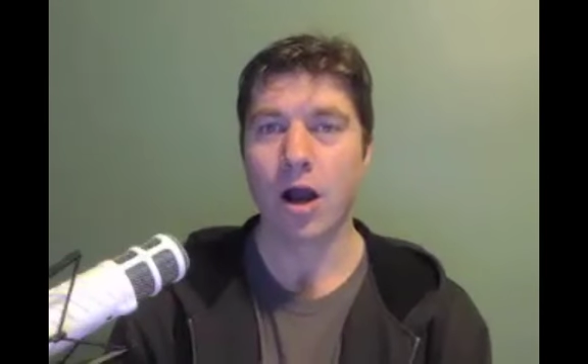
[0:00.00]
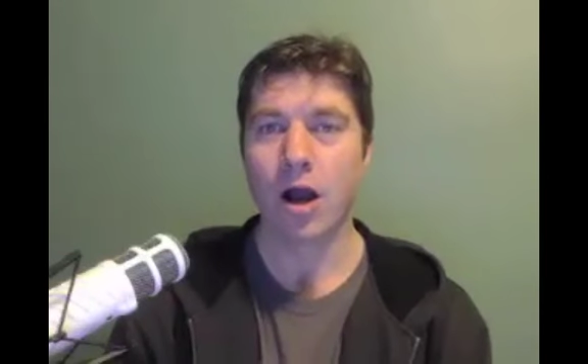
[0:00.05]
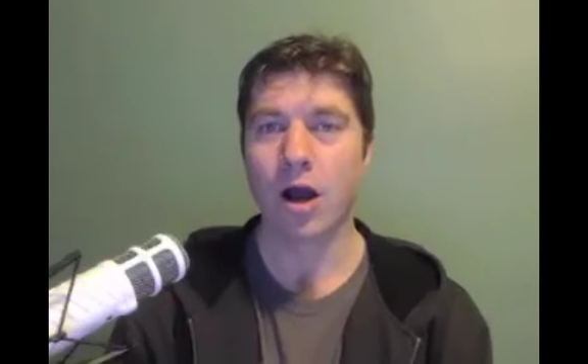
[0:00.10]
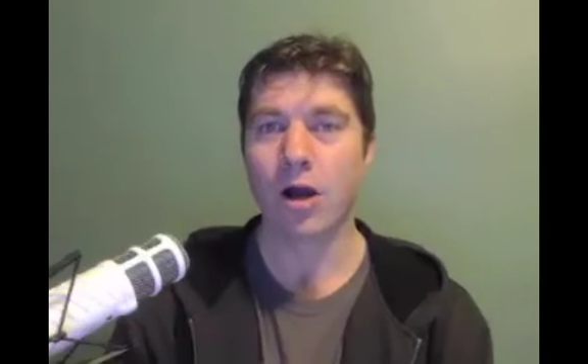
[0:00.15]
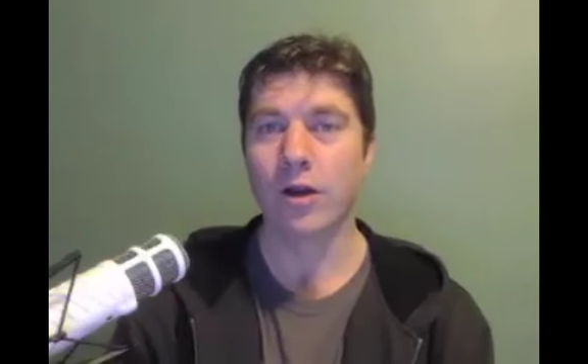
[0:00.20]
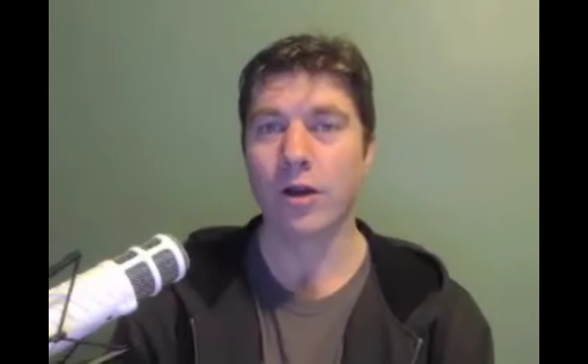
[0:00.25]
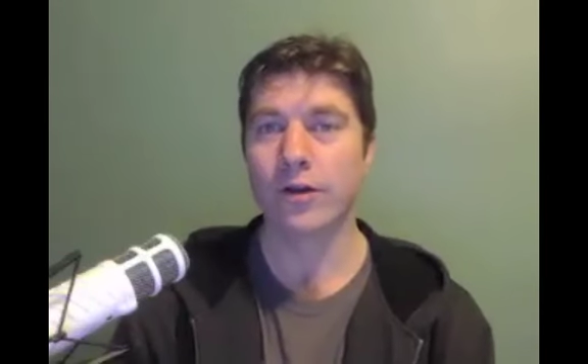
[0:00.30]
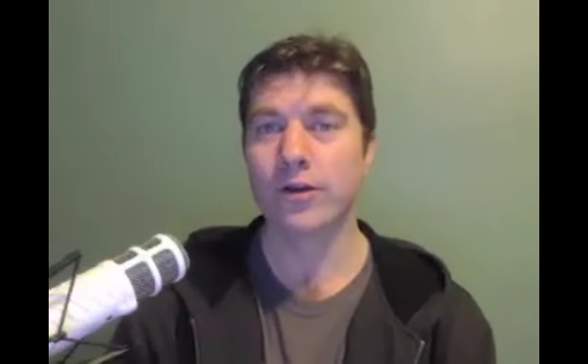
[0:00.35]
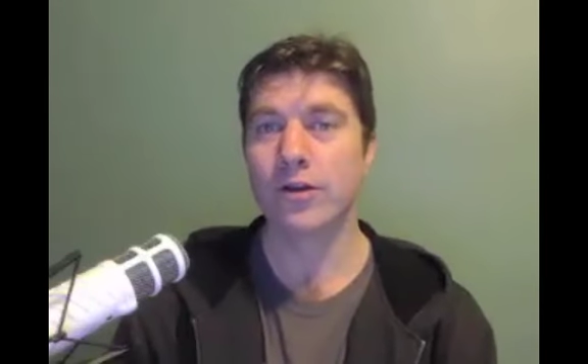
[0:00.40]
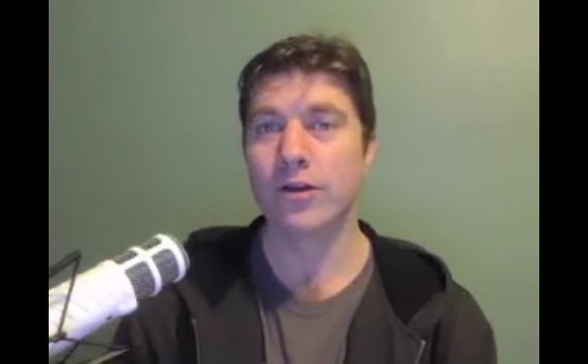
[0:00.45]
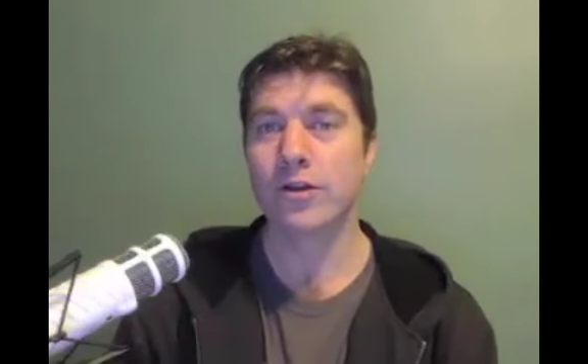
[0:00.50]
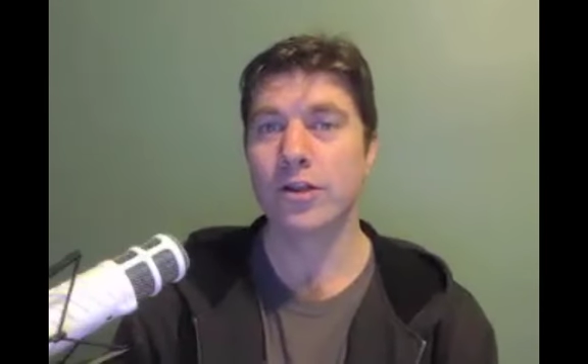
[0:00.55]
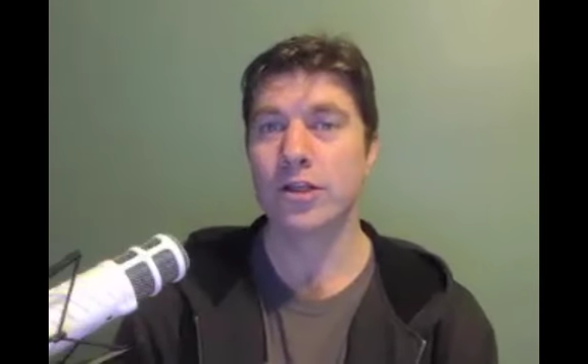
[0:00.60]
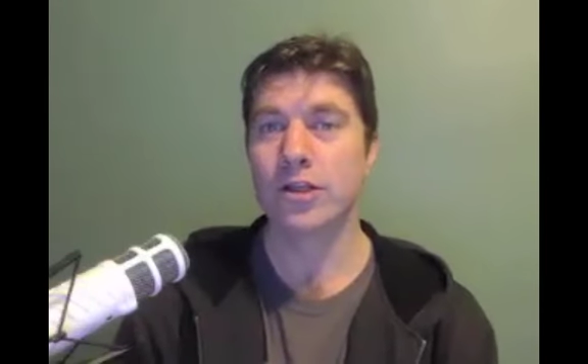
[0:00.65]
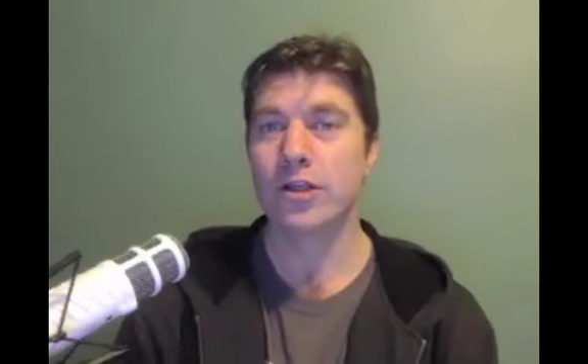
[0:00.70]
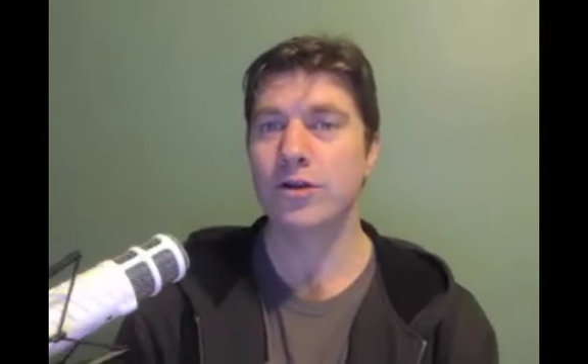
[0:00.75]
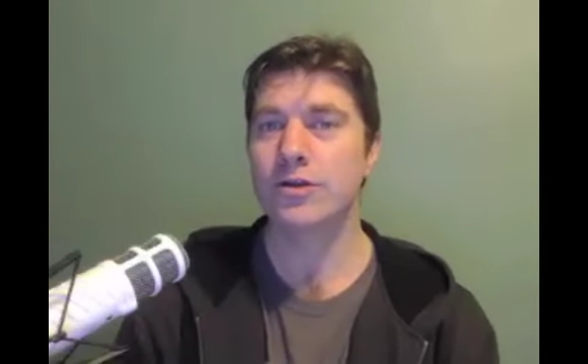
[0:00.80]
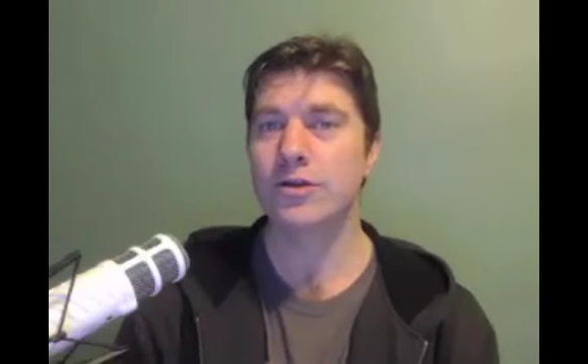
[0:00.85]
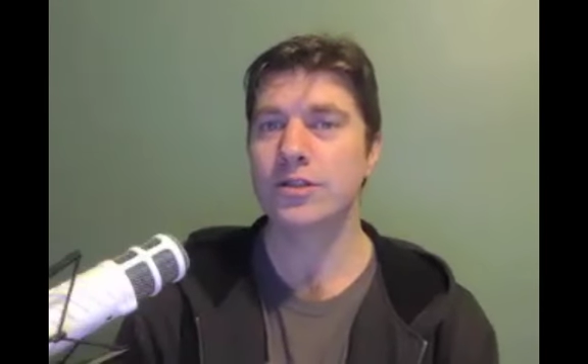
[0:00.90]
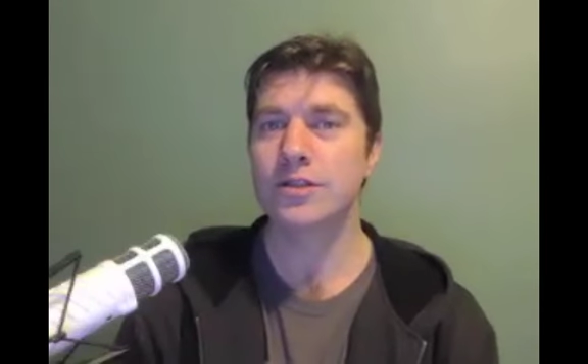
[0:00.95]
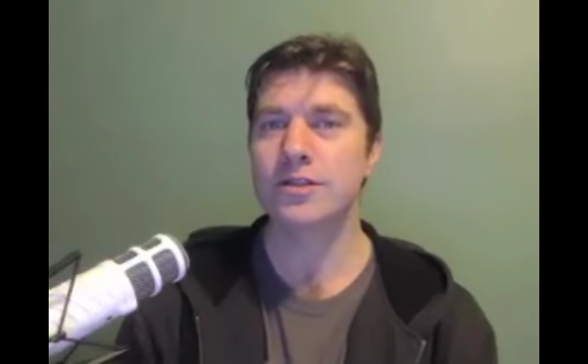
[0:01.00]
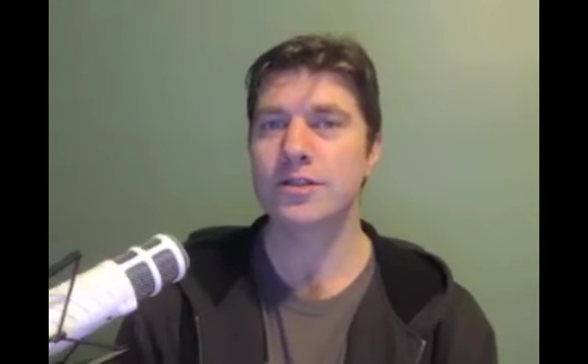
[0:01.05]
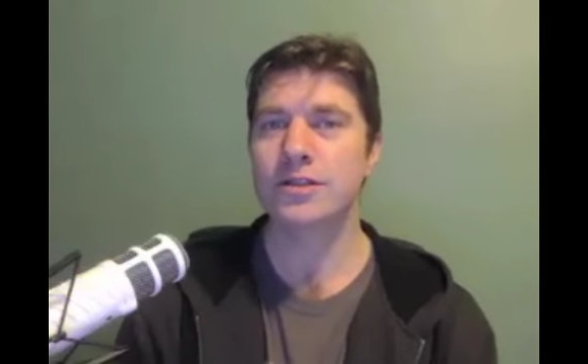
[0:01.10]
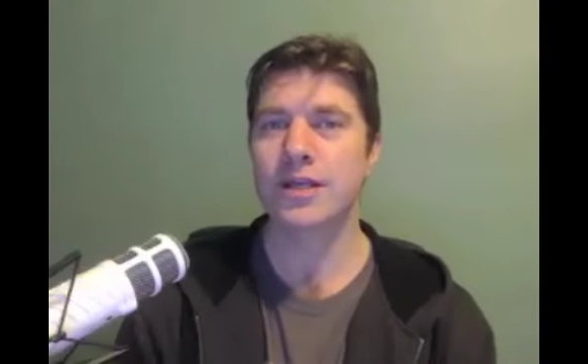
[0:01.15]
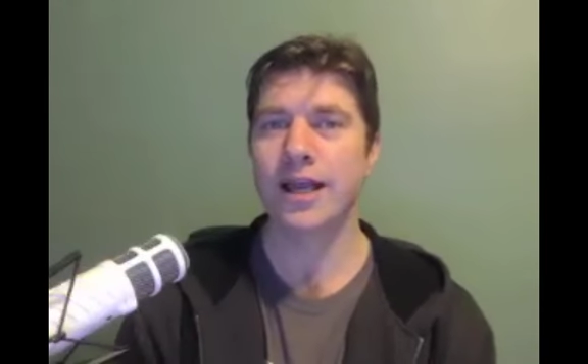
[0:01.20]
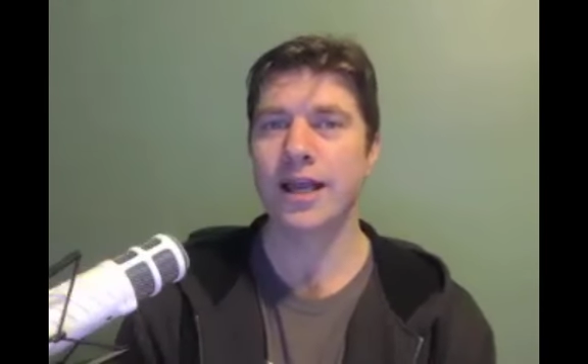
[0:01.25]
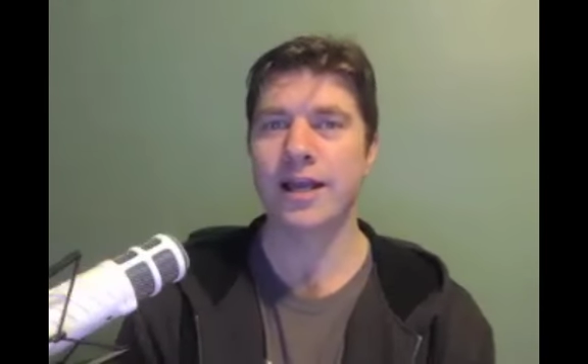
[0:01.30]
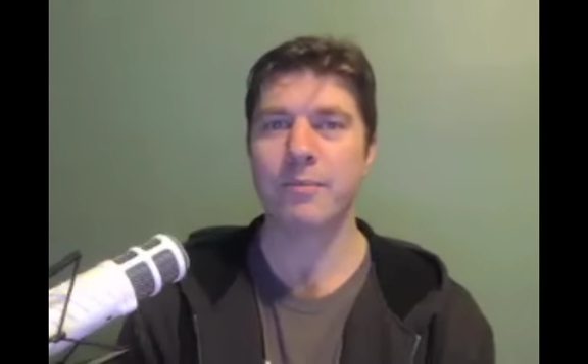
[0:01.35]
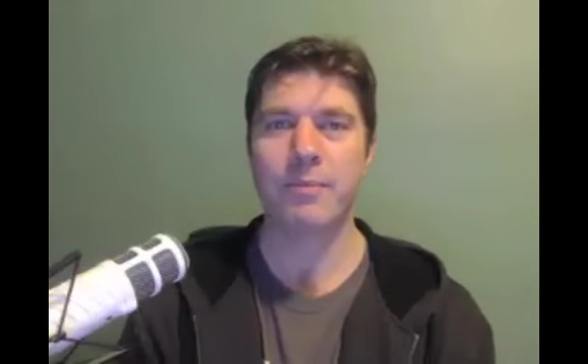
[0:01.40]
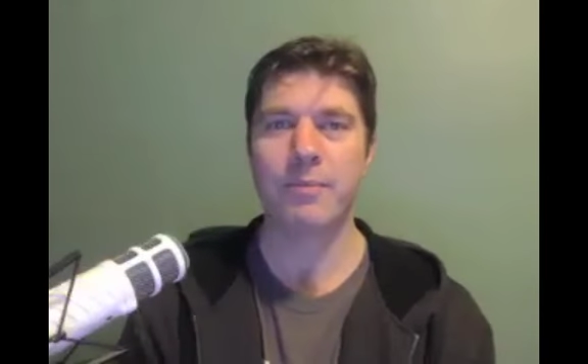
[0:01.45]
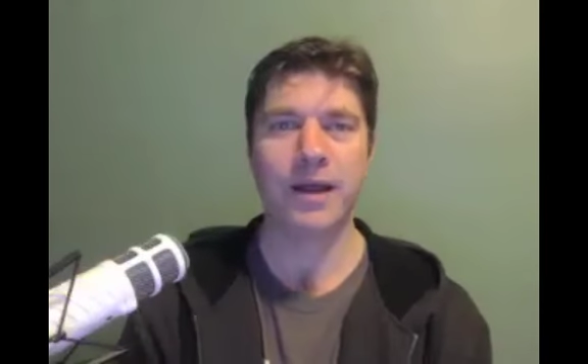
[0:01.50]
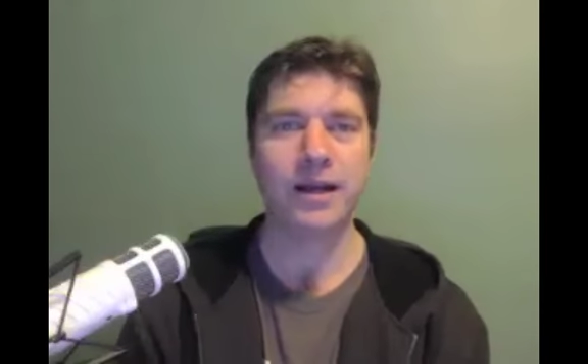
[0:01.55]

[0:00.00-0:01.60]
on the uses and